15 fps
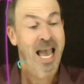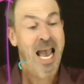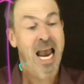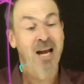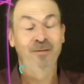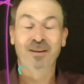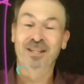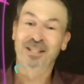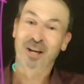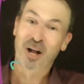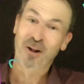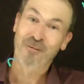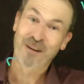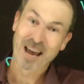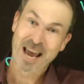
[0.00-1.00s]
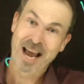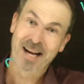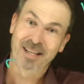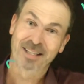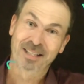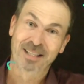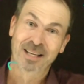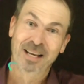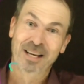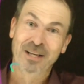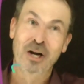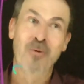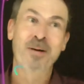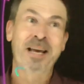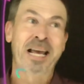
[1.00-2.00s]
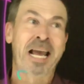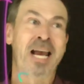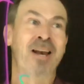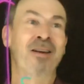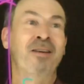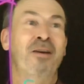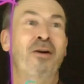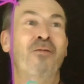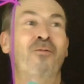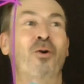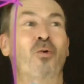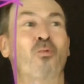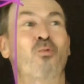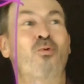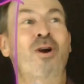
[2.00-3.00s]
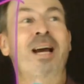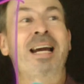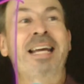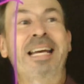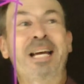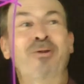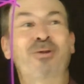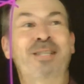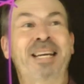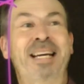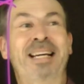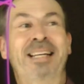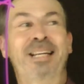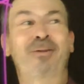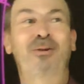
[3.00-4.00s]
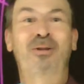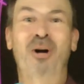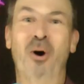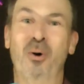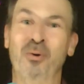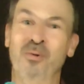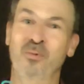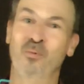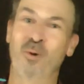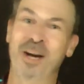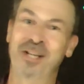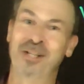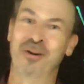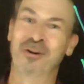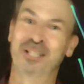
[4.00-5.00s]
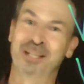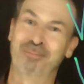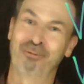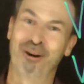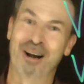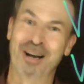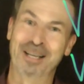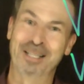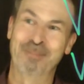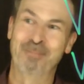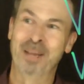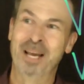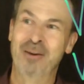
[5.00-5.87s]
And if you solve for x, you'll be in for a really interesting little golden ratio surprise.